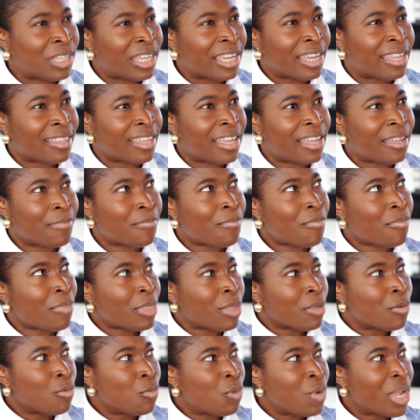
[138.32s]
together
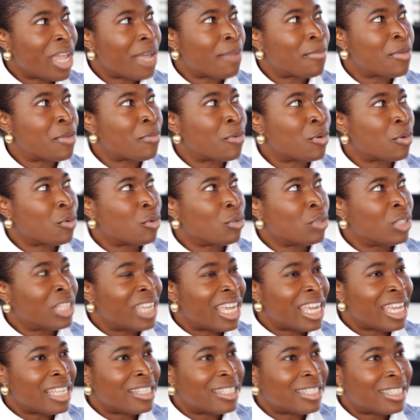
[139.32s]
where people could
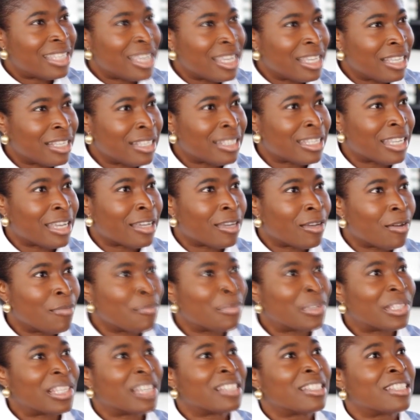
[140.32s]
gain skills and
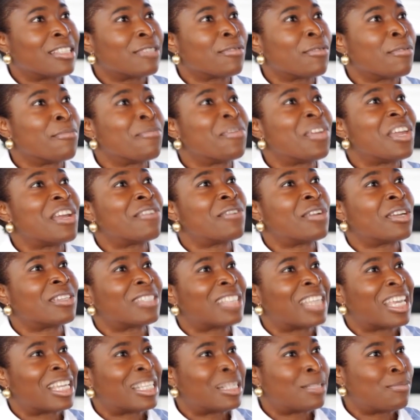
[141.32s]
competencies from
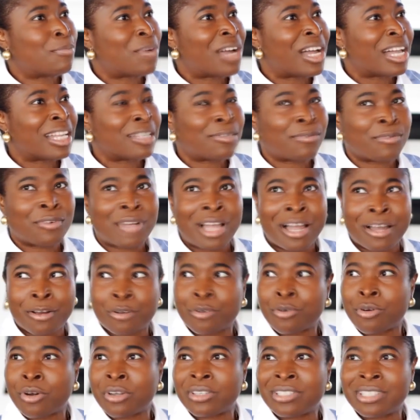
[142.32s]
various experts
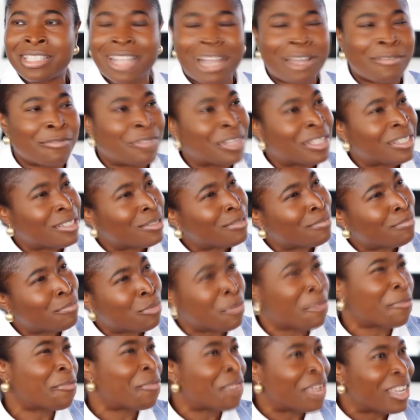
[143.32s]
across diverse
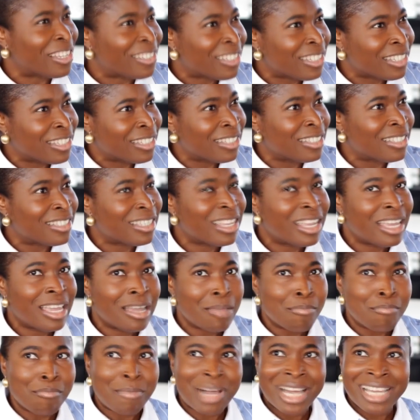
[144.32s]
professions
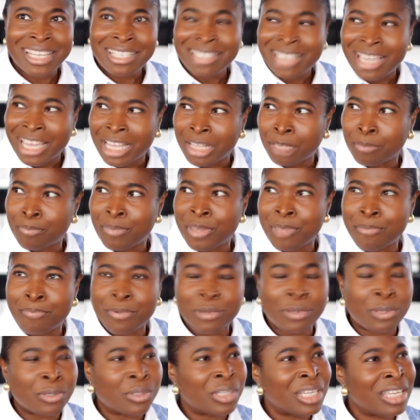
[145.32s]
might help
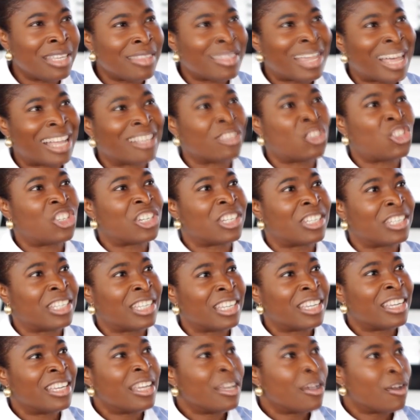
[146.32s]
people in that
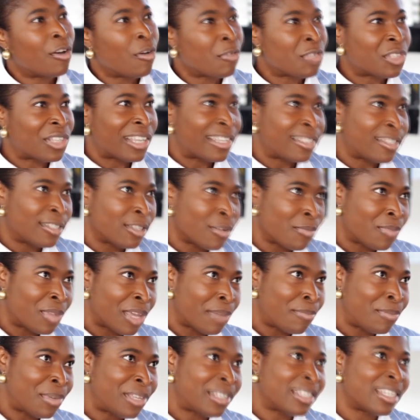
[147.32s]
journey of setting up
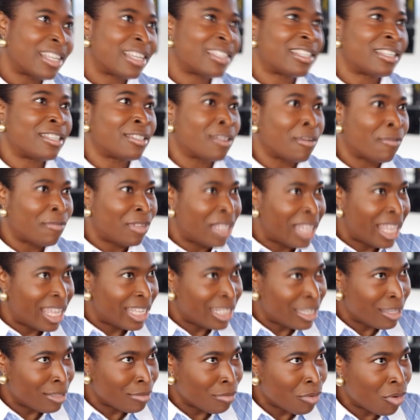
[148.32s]
their businesses, of
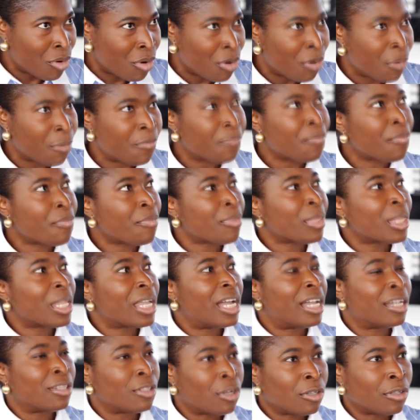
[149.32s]
learning more,
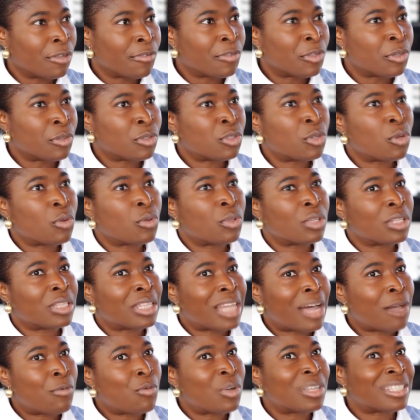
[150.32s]
and all of those. So
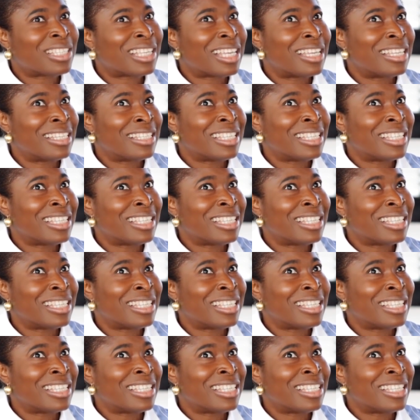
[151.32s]
that was